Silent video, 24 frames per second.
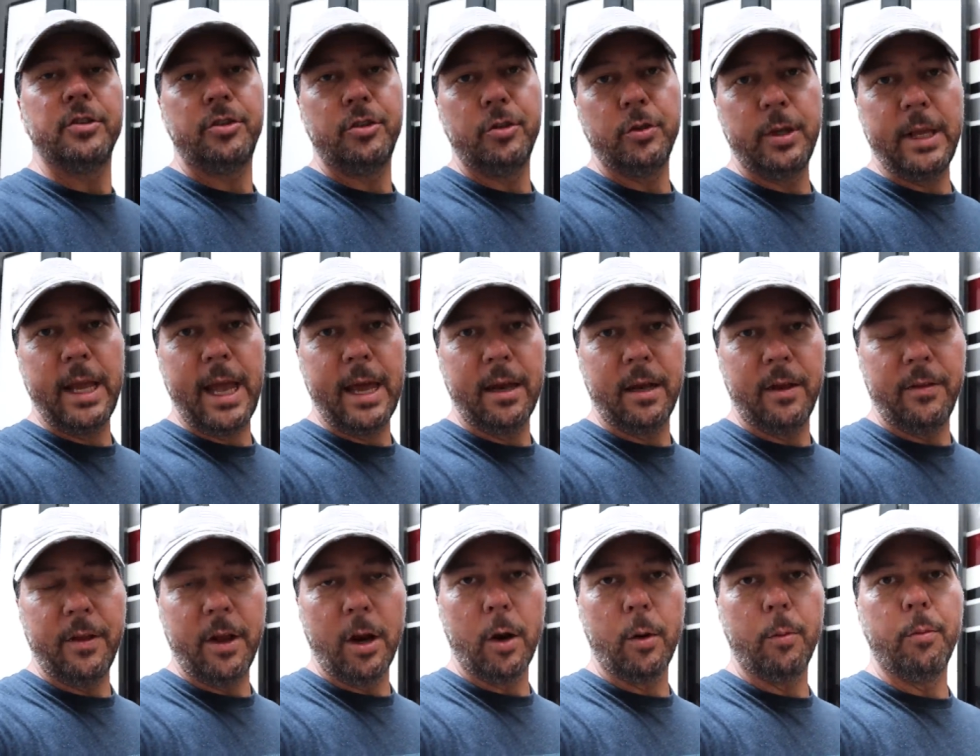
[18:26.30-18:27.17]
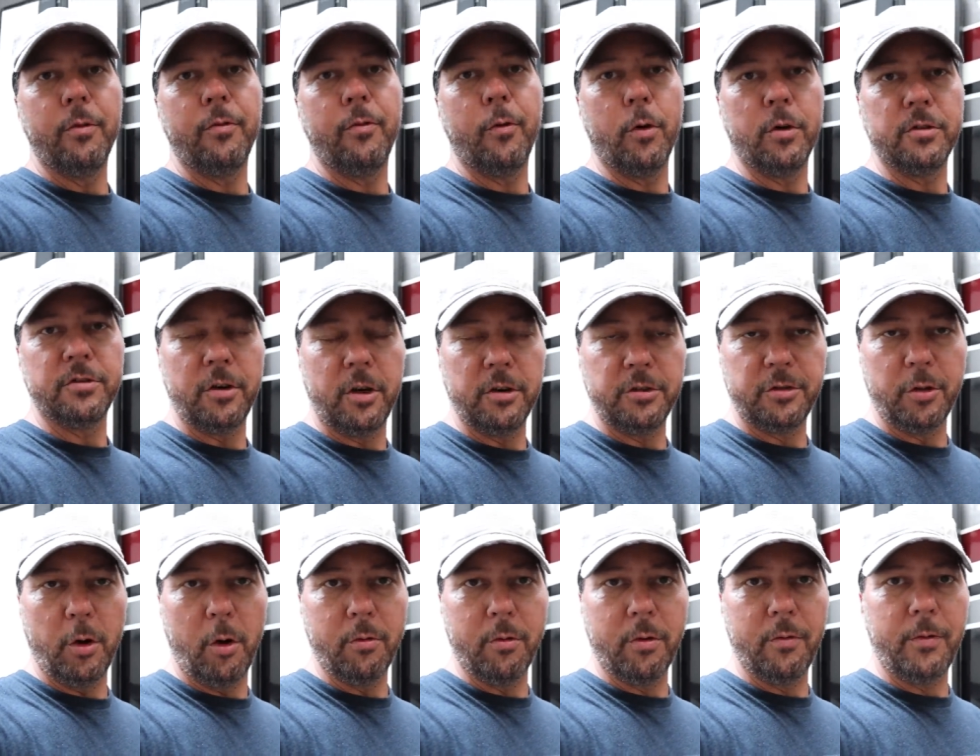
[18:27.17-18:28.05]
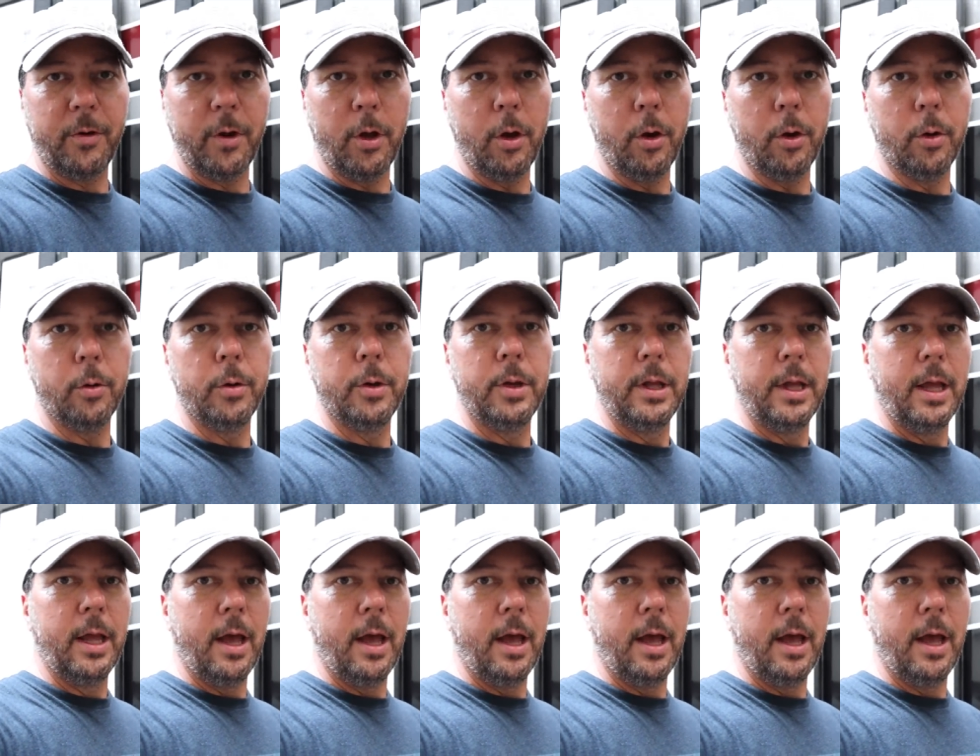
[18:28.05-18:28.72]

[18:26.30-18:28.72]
as you can in there before it starts to overflow.